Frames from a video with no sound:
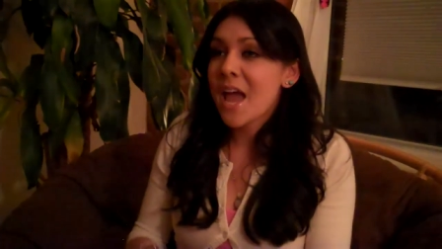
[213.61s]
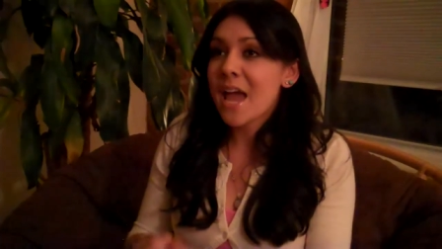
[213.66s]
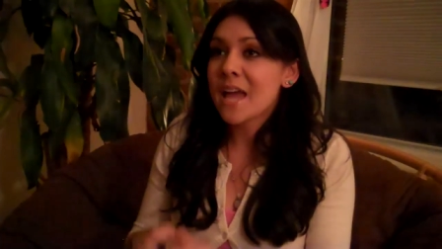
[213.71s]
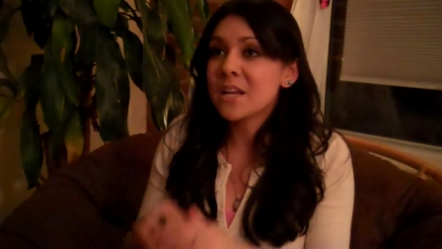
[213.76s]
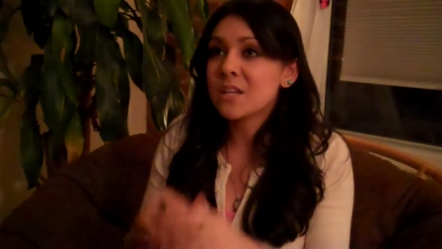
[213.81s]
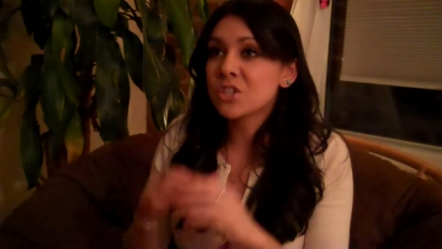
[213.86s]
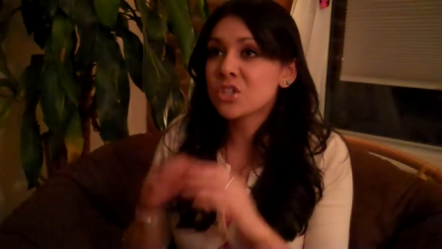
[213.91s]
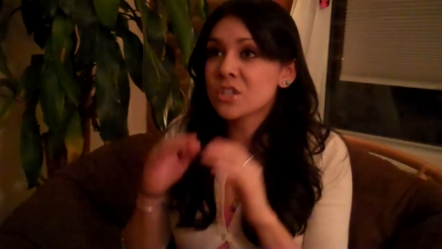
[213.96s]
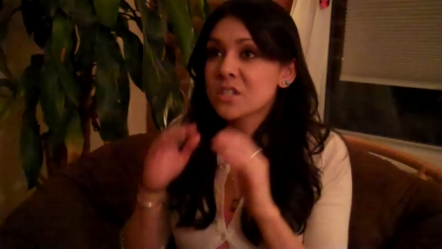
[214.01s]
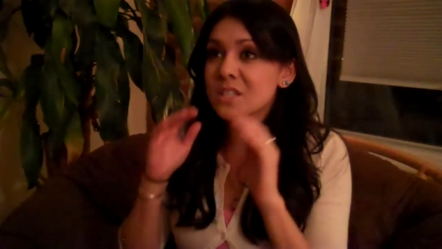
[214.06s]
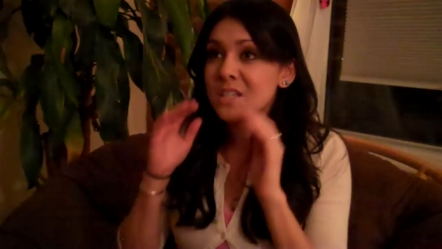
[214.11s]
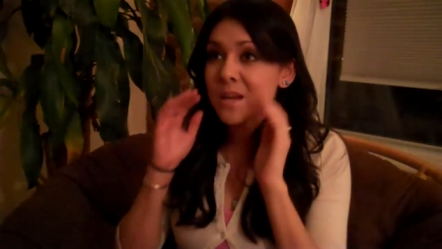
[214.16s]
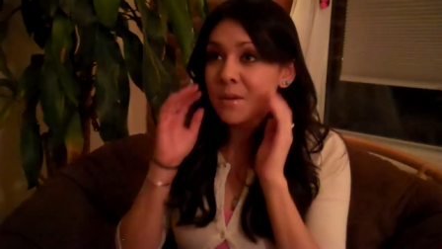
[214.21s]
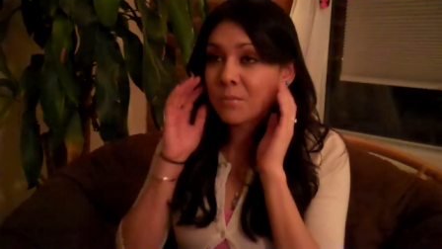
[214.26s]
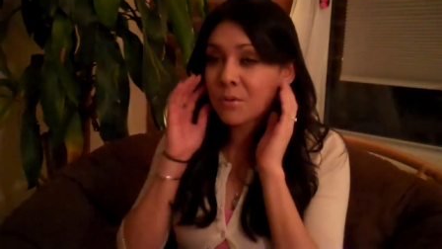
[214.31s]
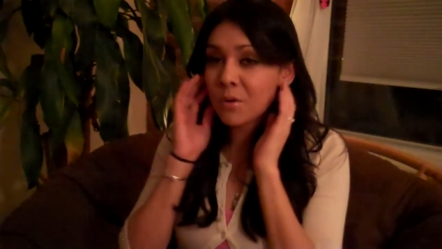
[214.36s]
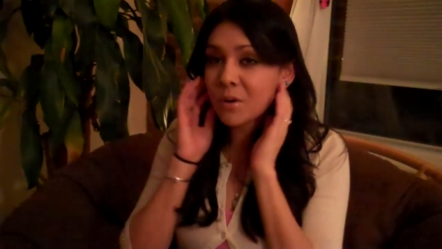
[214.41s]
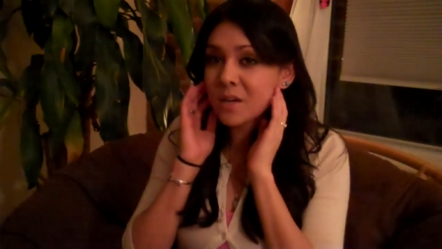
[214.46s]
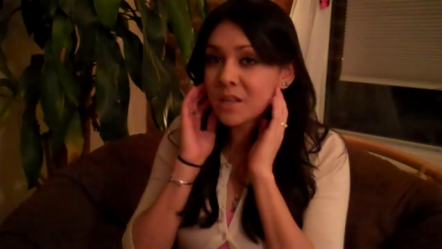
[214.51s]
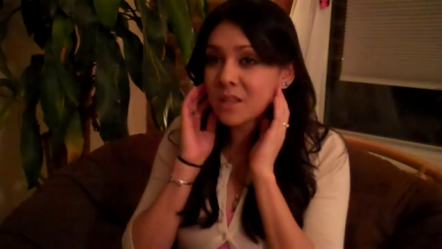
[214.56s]
and it just
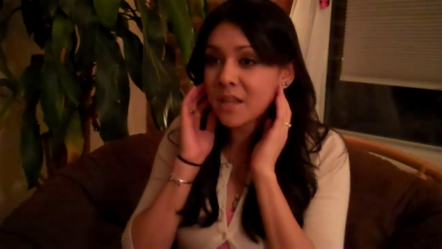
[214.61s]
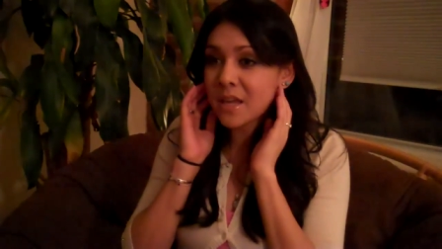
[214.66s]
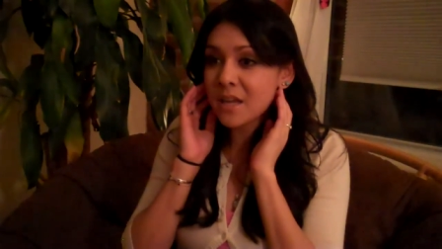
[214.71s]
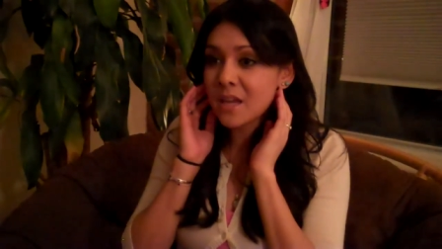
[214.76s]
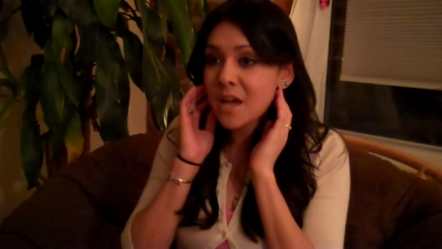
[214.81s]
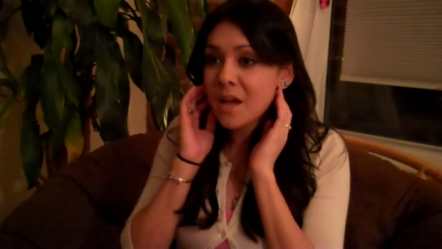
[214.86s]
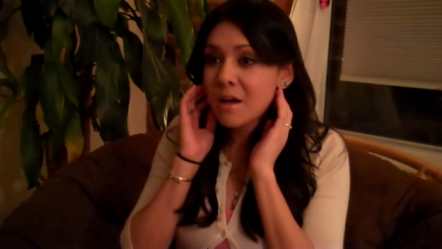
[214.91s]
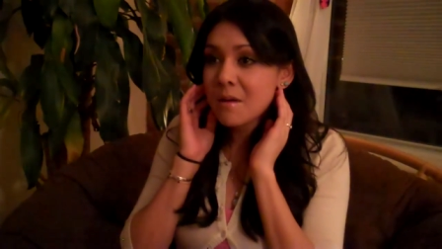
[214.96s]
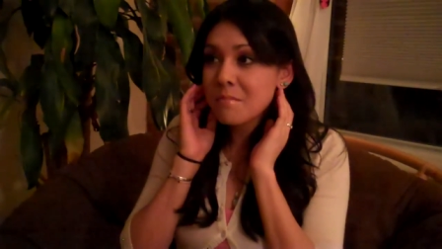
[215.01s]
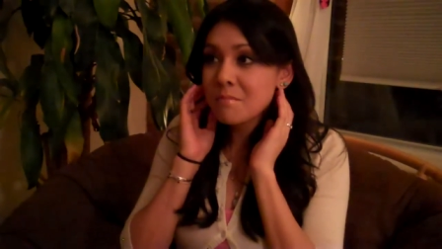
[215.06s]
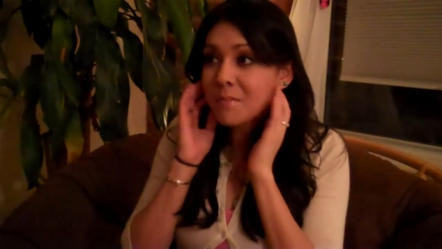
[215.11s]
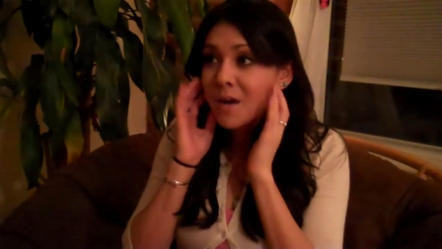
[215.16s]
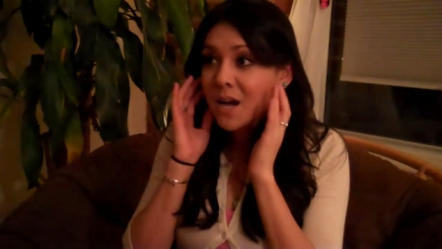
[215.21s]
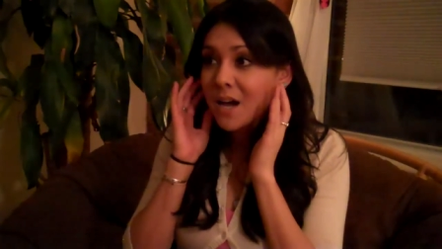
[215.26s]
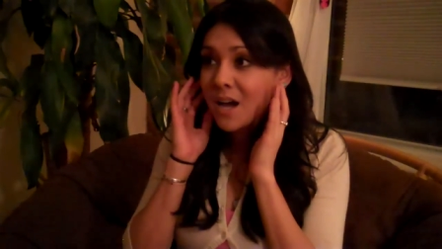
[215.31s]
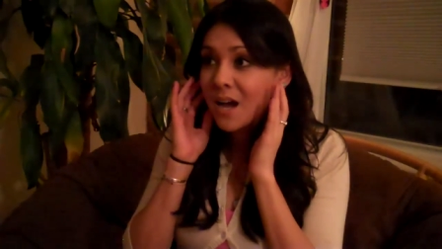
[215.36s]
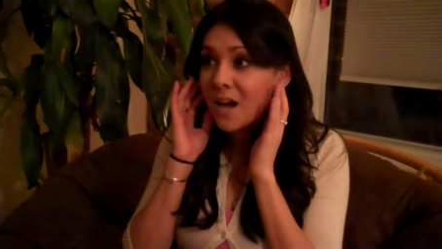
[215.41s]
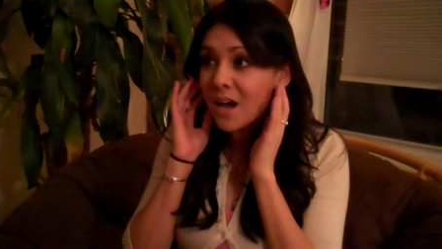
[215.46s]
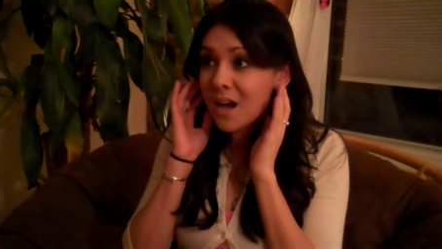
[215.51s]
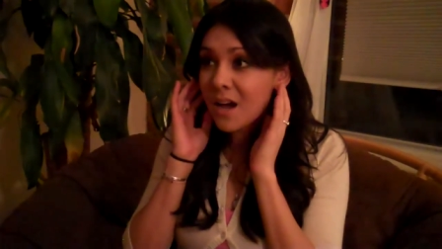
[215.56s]
kept going
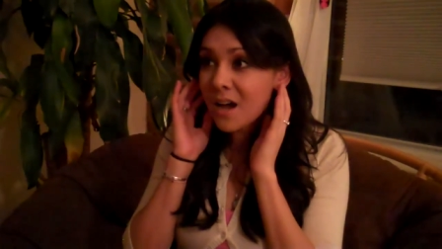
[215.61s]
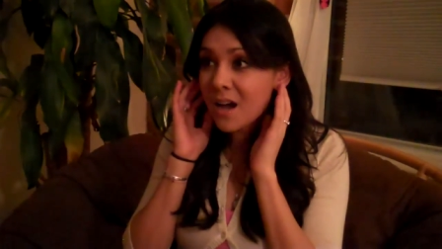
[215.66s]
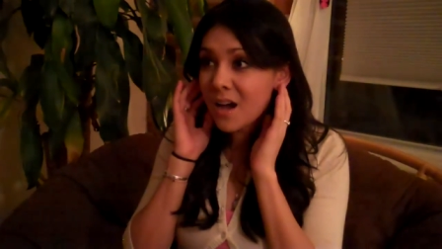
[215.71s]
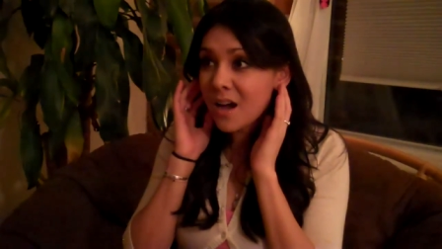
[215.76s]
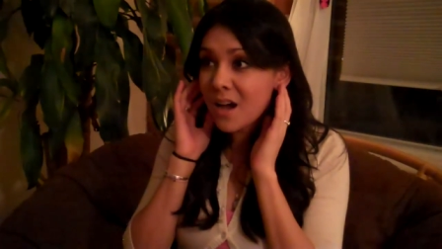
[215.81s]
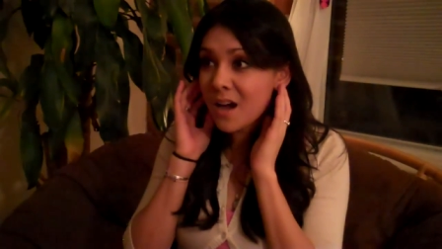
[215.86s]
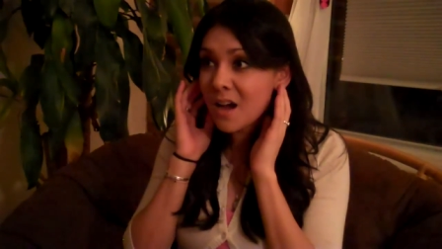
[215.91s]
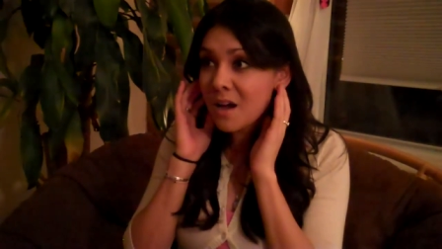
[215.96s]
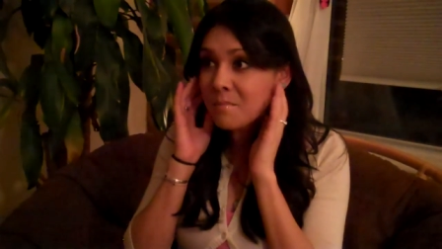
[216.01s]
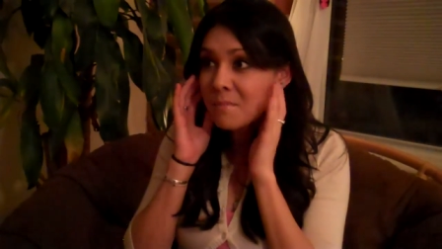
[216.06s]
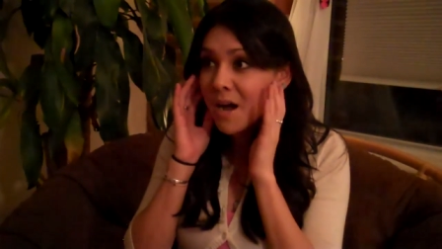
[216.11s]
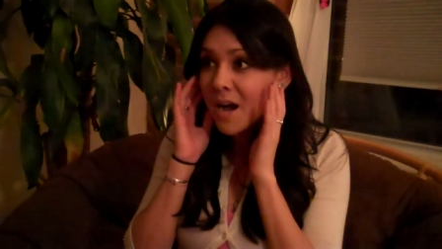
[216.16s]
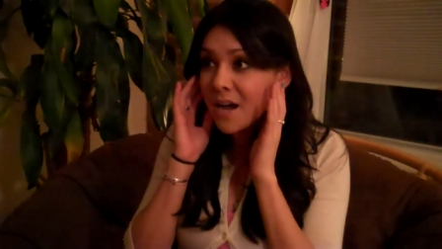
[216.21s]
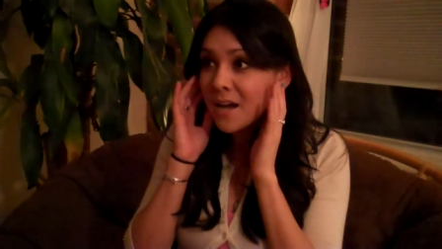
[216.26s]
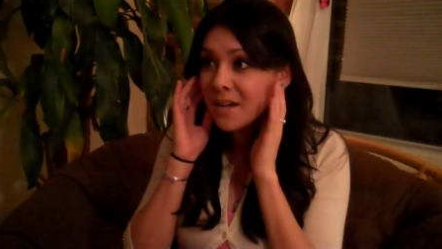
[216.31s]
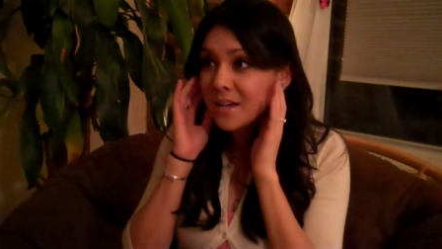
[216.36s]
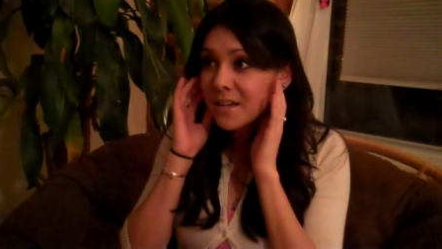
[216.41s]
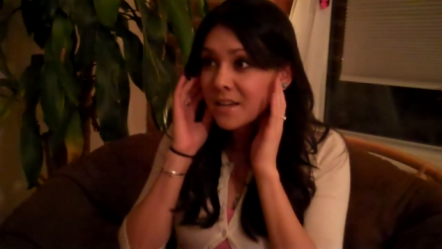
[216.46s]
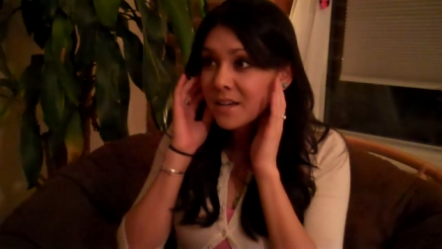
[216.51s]
Mama,